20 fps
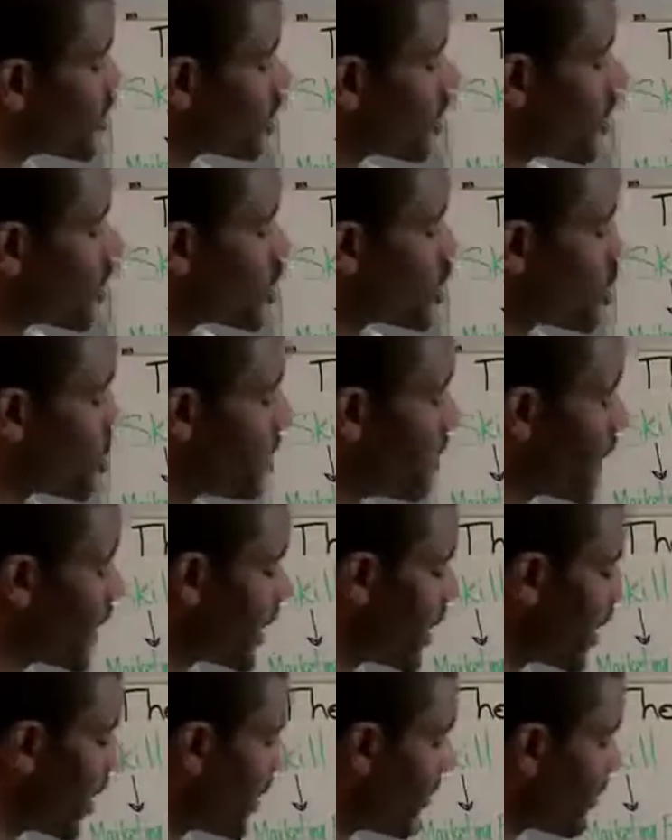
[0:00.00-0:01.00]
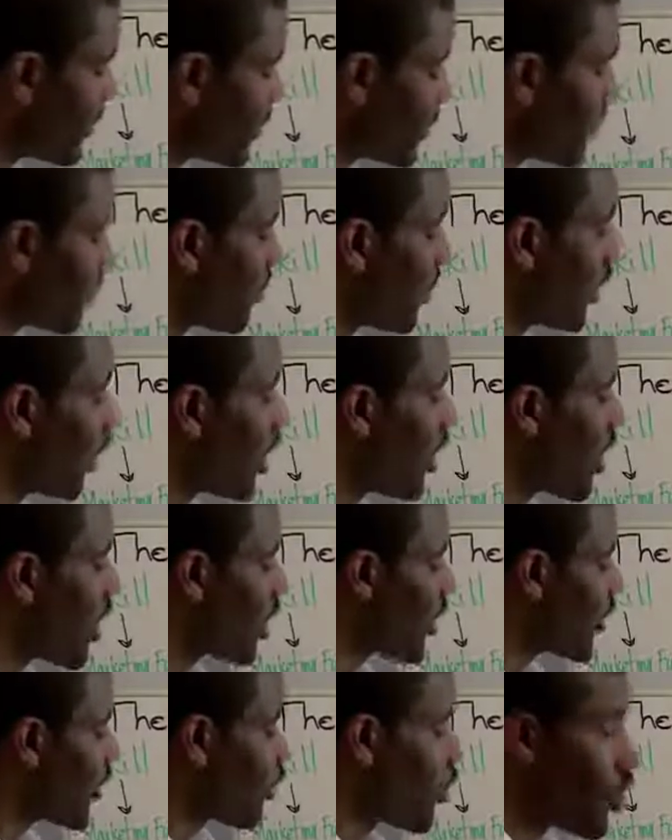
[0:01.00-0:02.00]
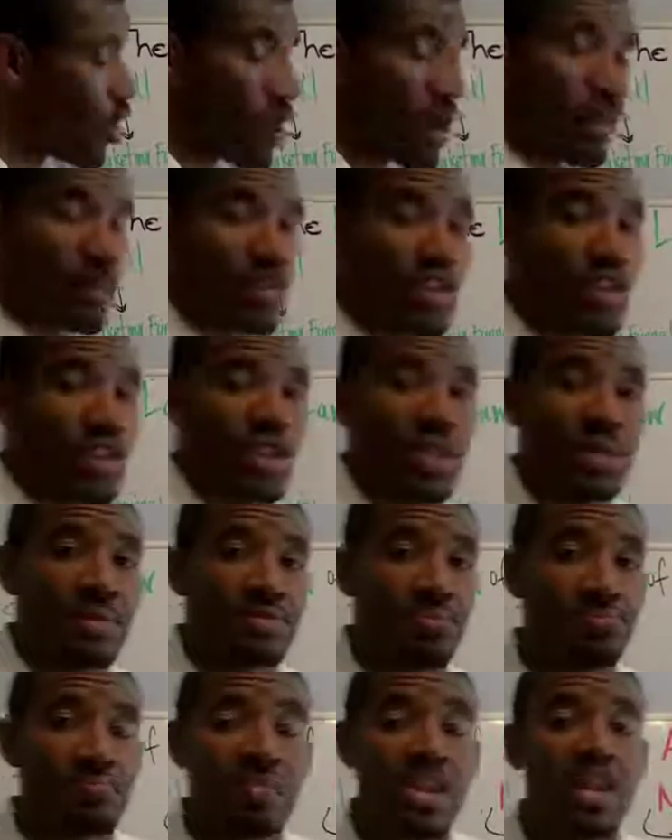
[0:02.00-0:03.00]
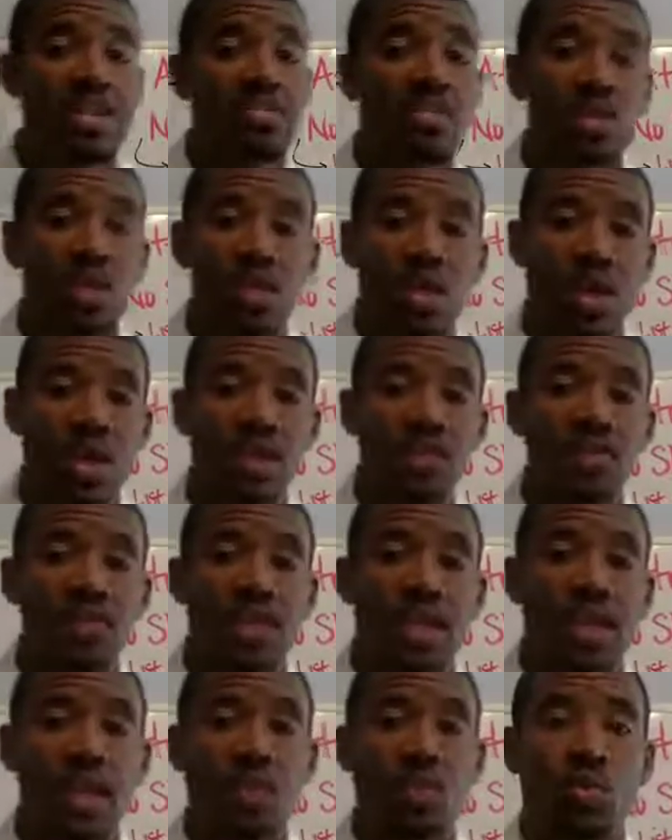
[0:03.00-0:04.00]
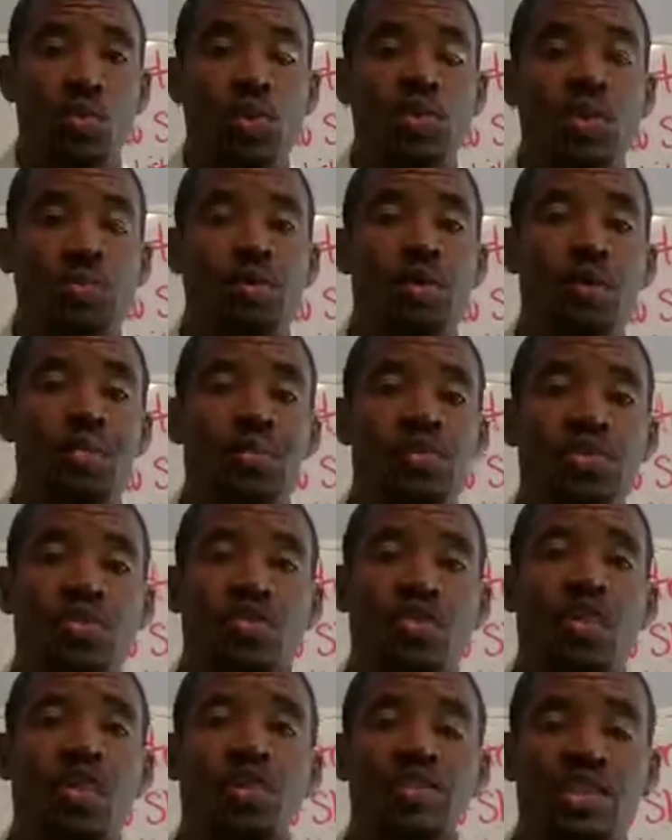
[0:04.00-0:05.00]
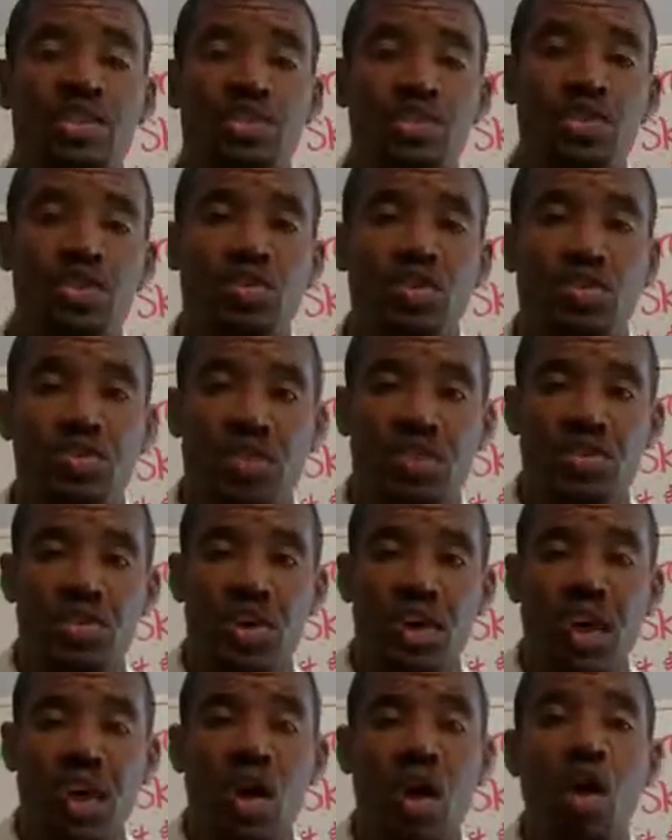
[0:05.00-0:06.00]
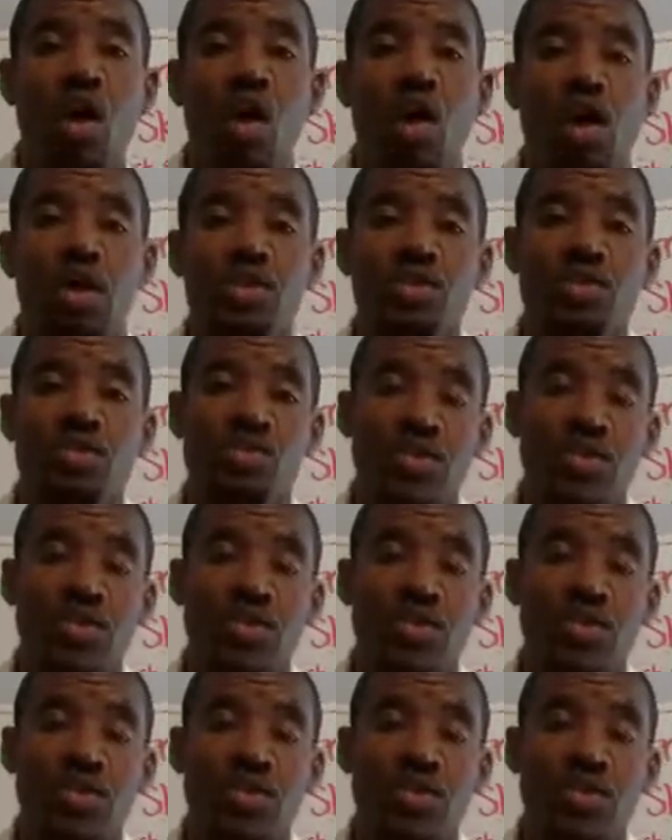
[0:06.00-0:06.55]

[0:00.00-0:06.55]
social media, blog, forum. Many of you don't understand what the purpose of all these resources are. You'll